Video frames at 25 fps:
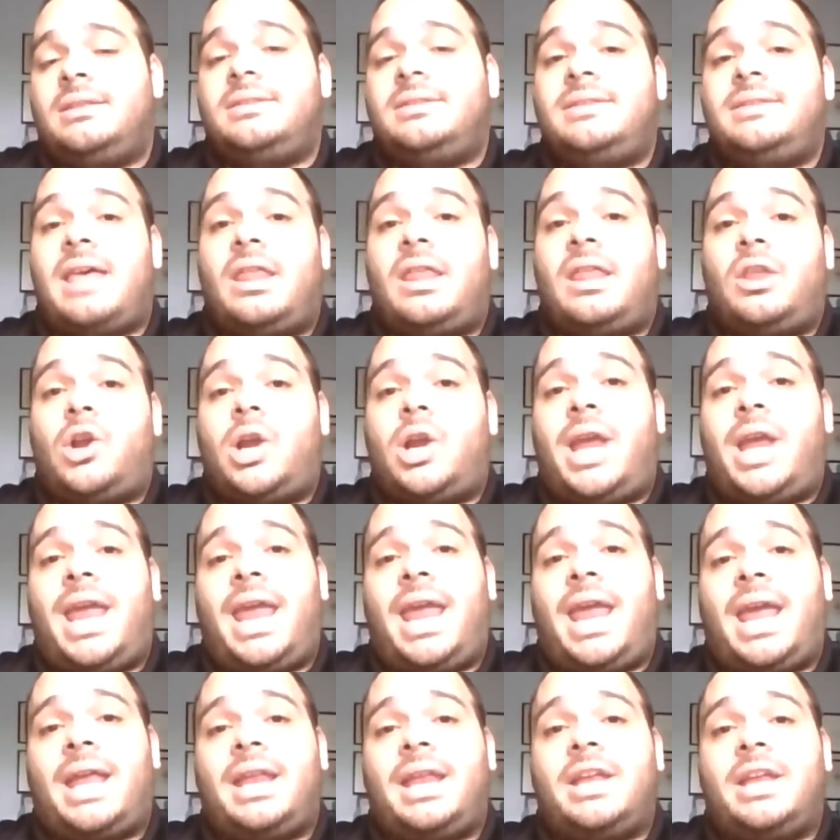The seller
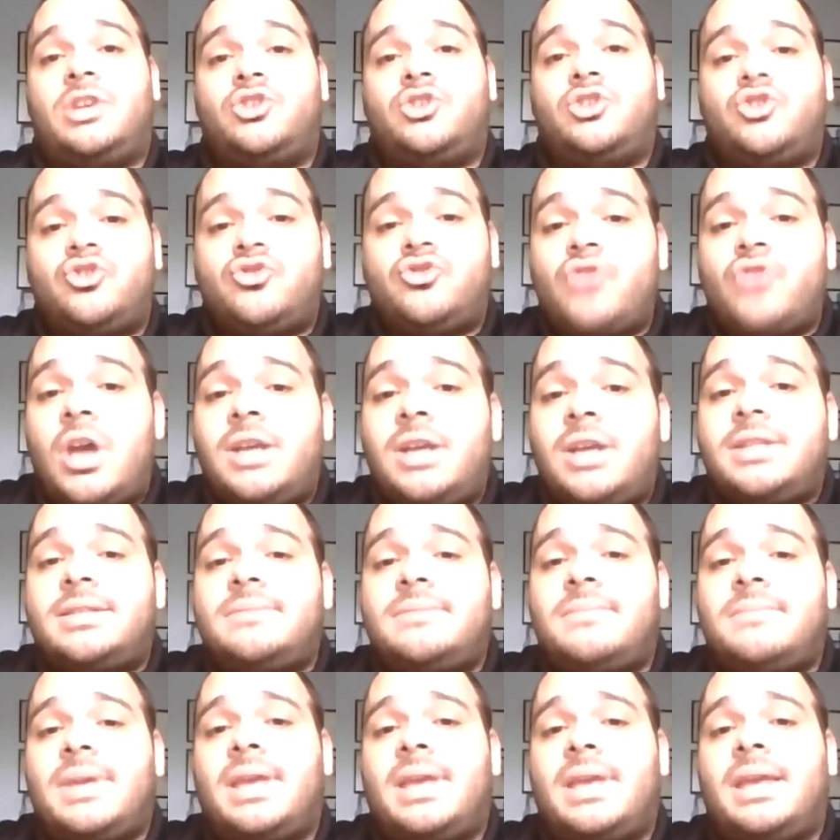can
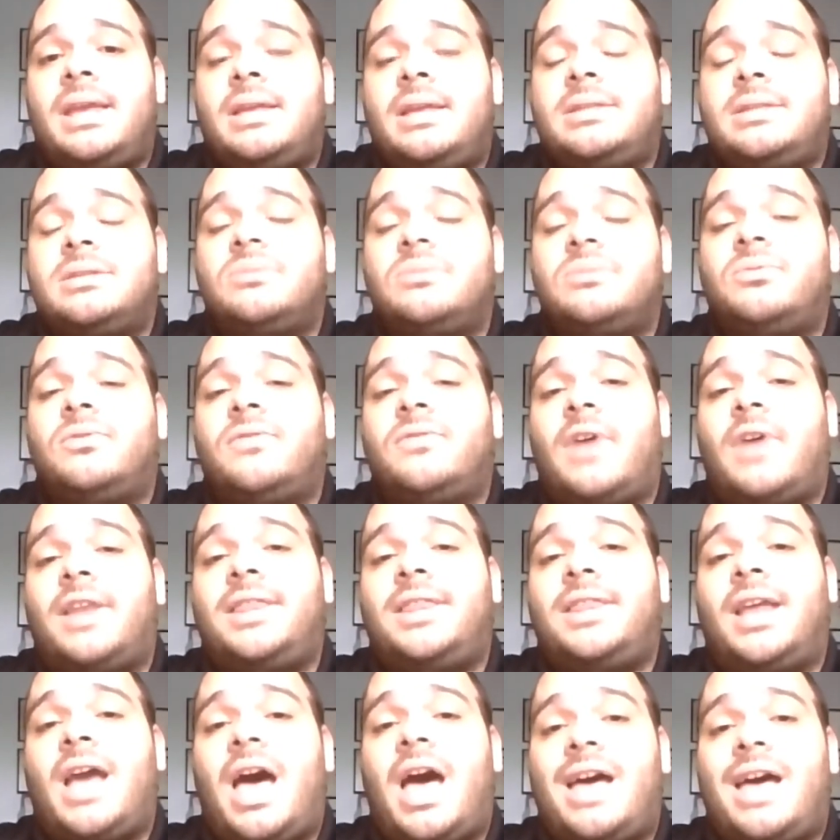instruct me to
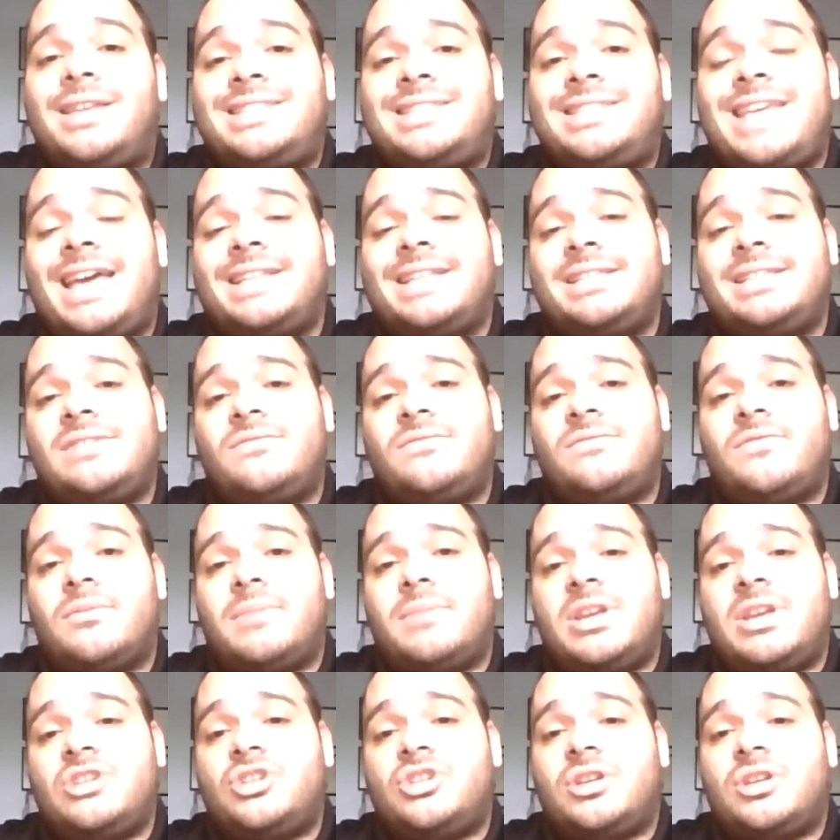provide the contact
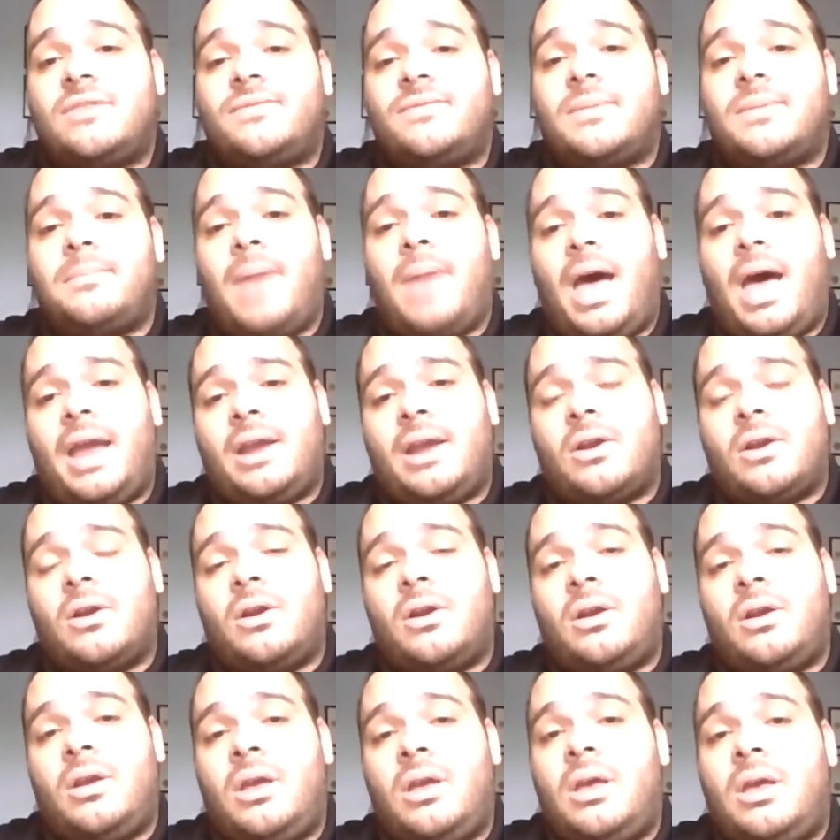information of the
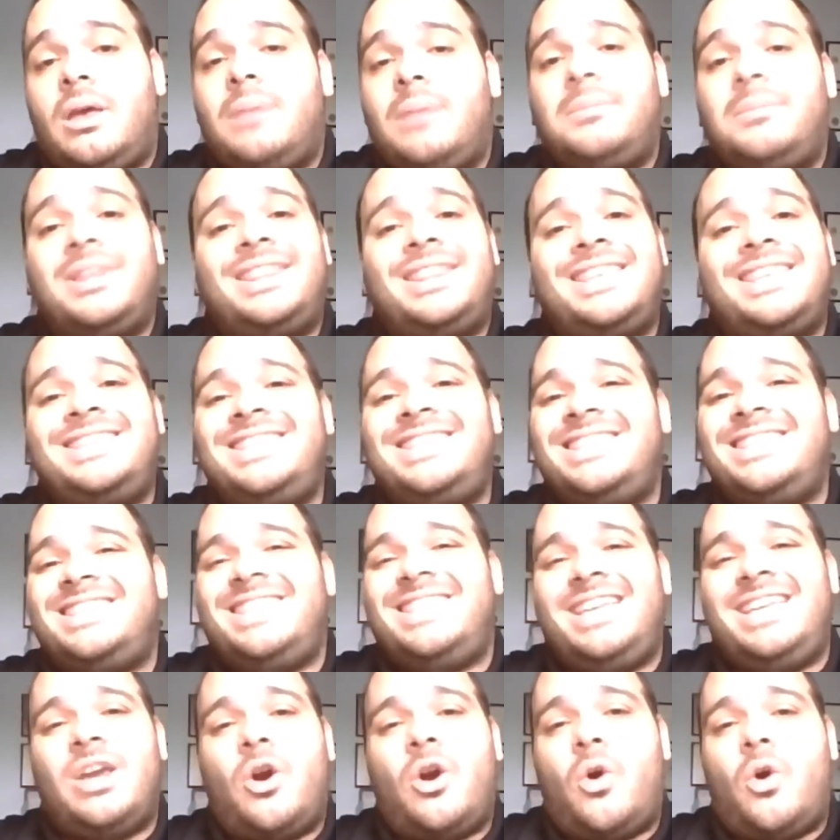buyer, but this is
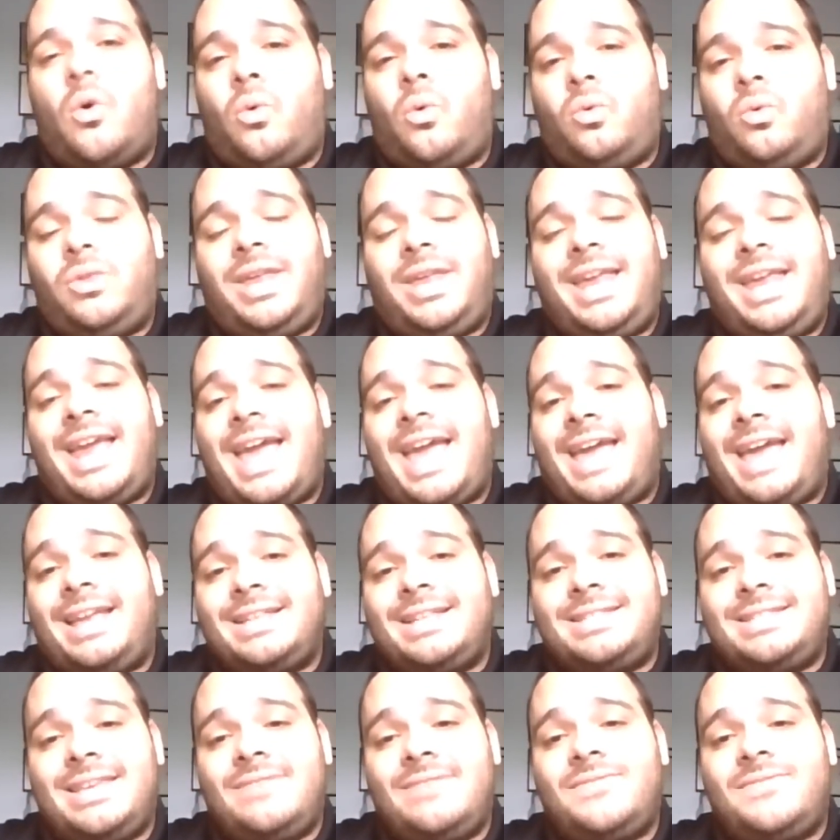the only
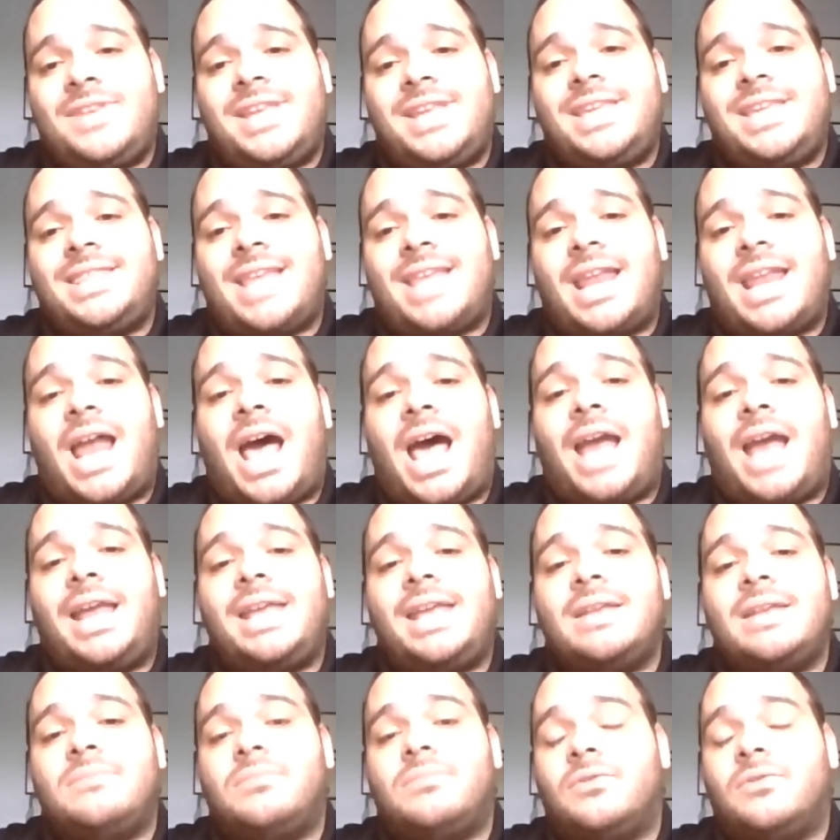activity that I
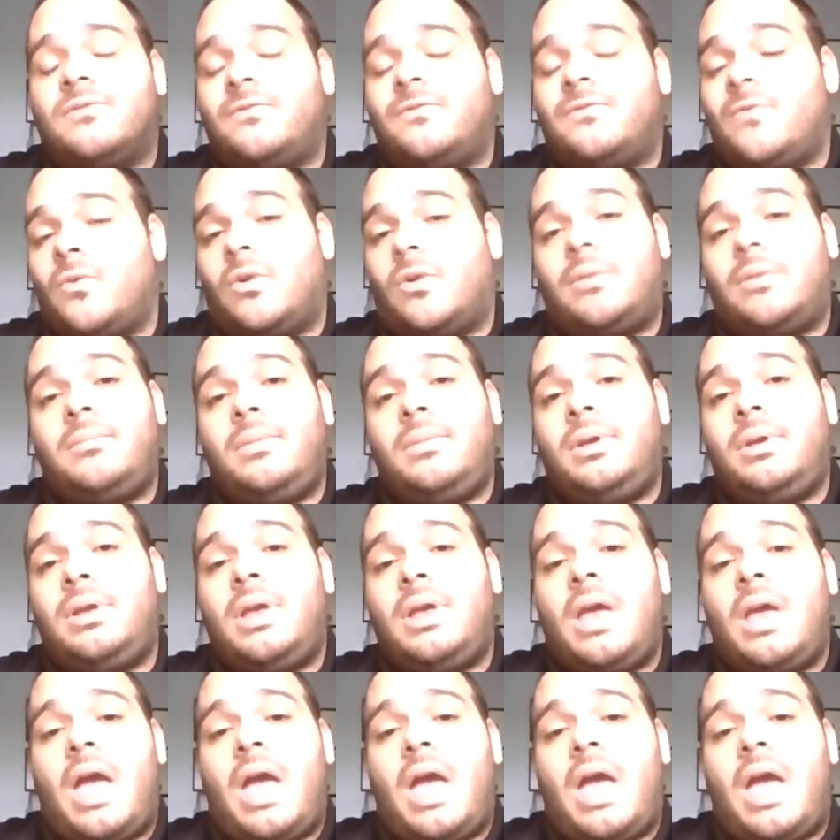can perform.